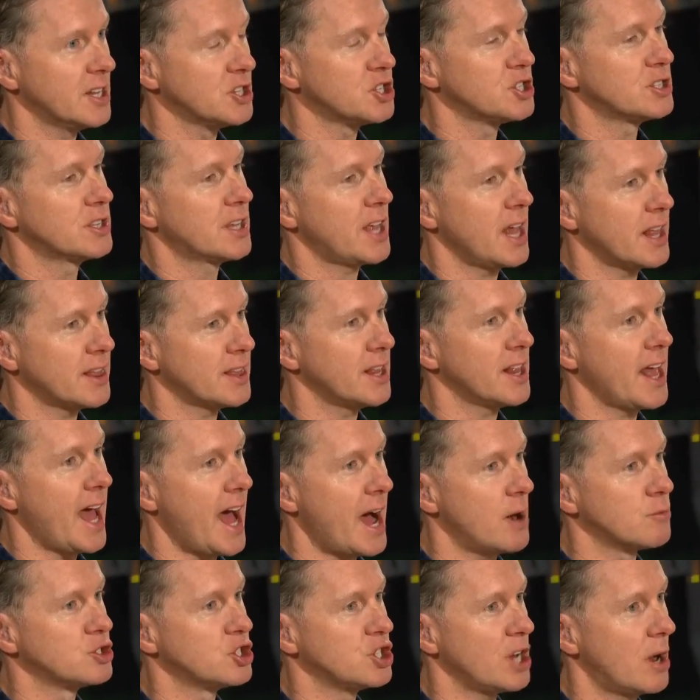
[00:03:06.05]
They'll get they'll
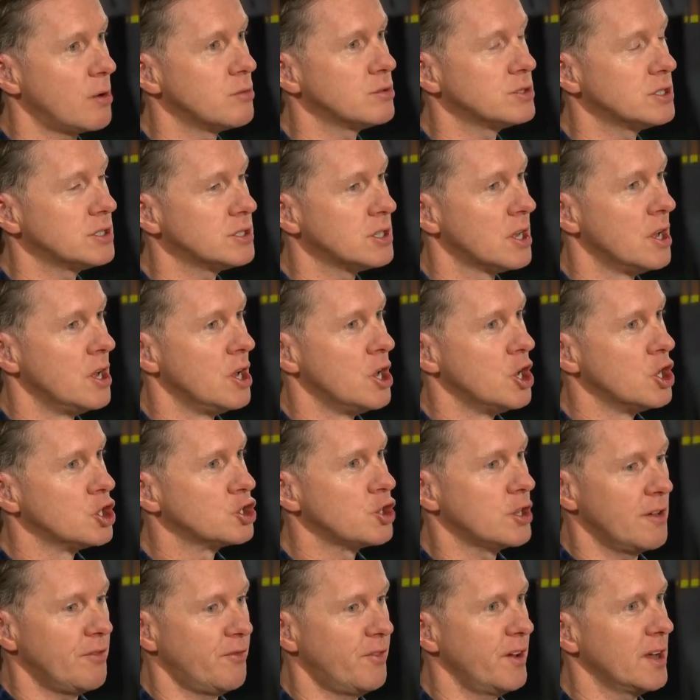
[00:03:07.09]
get outshouted,
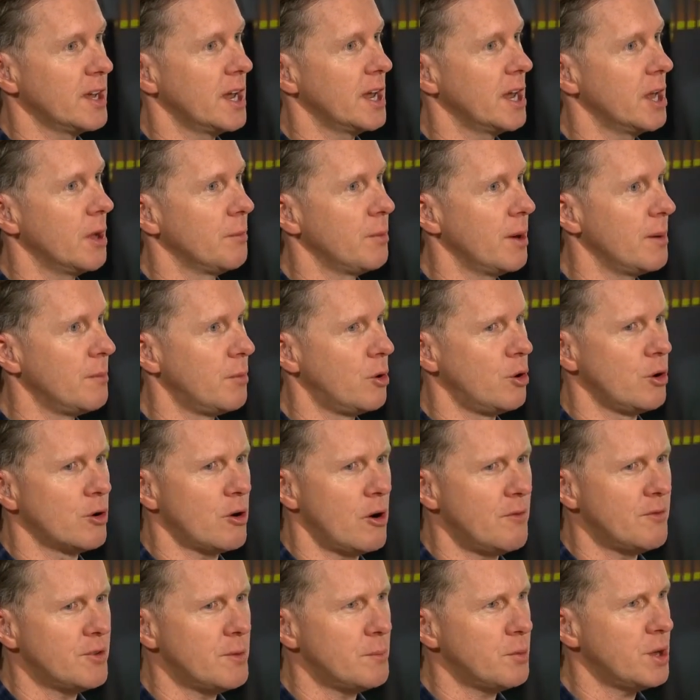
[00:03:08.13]
so you feel a little bit more
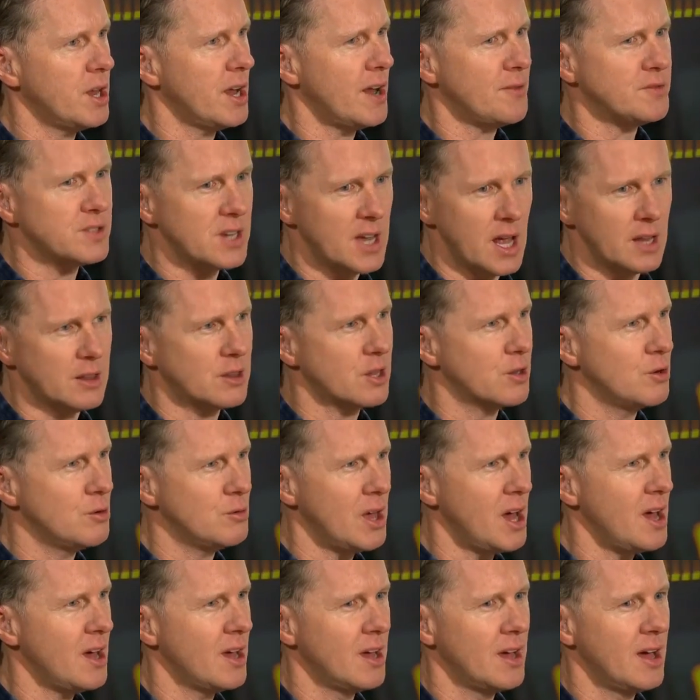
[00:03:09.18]
confident. But you have to get
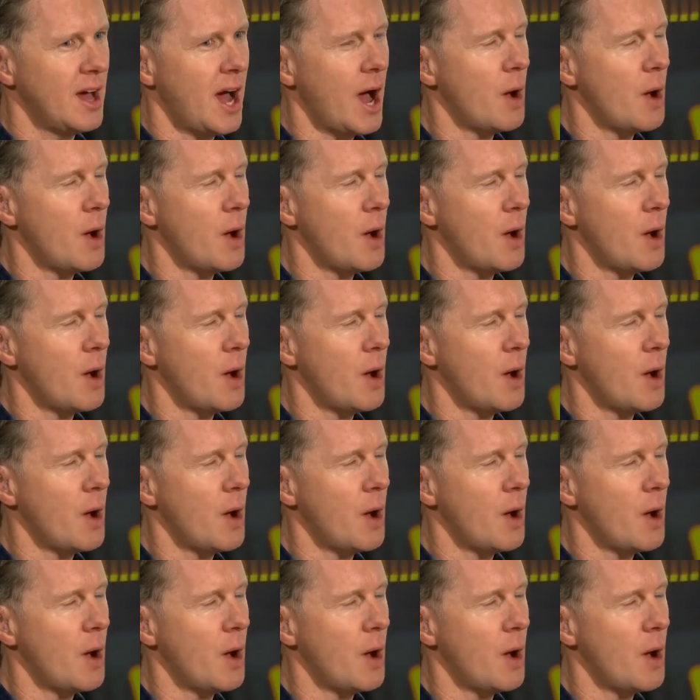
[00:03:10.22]
through that.